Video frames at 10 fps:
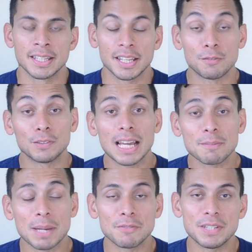If you like
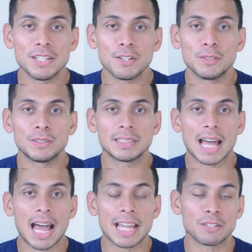my videos,
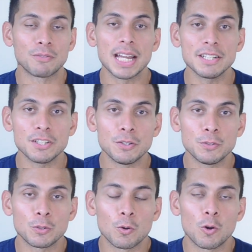I invite
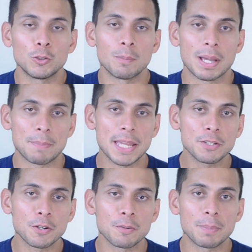you to go to my
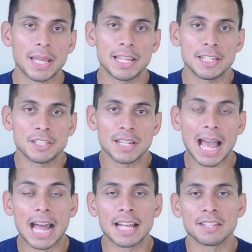Patreon page
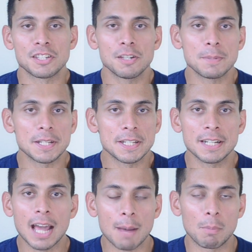and chip
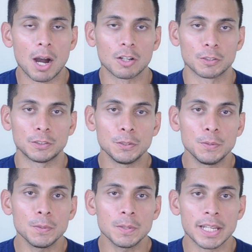in a buck or
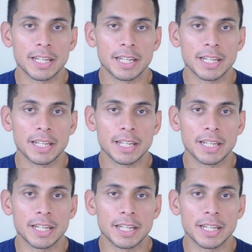two.